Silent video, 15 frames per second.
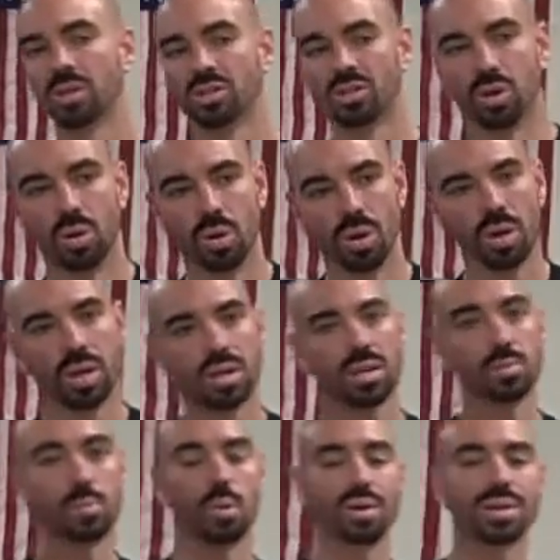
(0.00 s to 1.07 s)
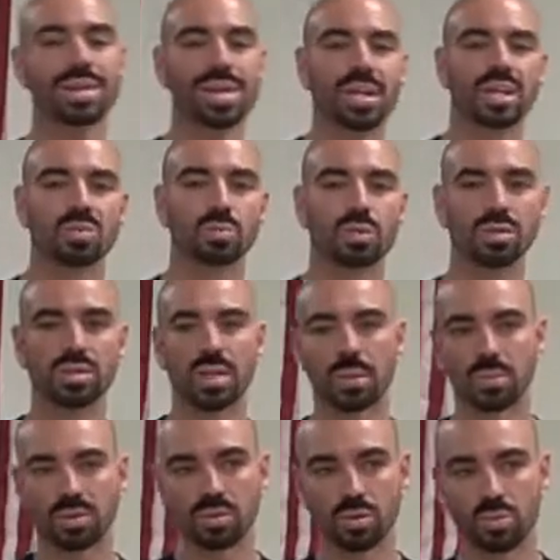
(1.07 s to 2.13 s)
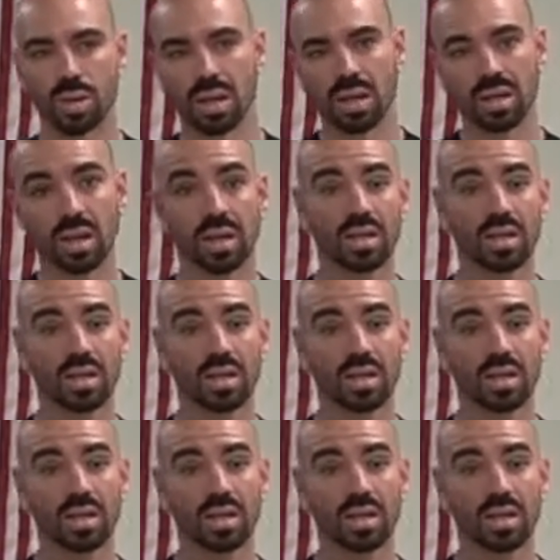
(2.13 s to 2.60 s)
So the important thing is when you step into a ring,